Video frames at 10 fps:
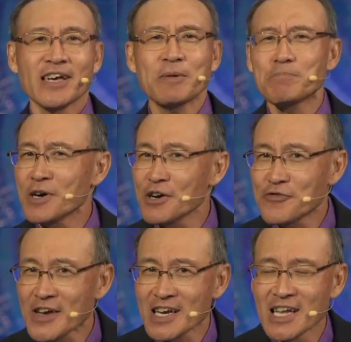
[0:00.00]
And
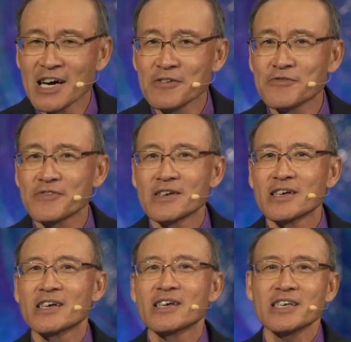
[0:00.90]
perfect love
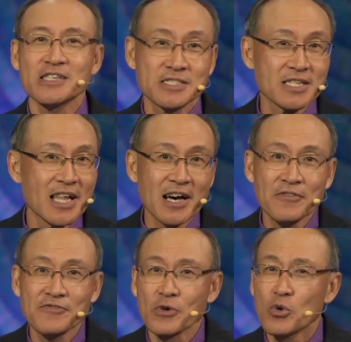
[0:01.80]
is
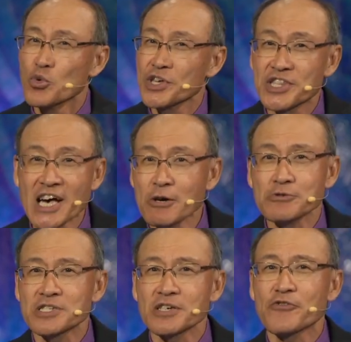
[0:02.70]
love
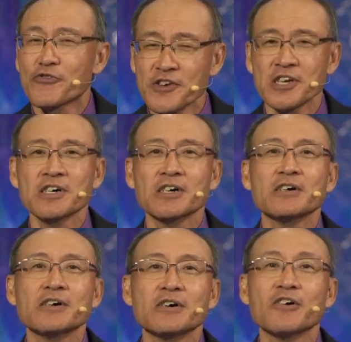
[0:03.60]
without fear
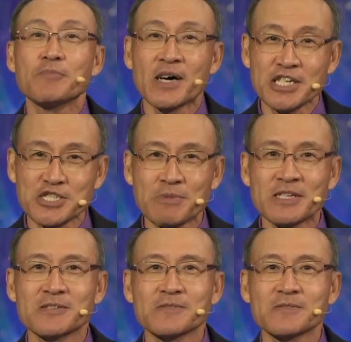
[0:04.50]
of punishment.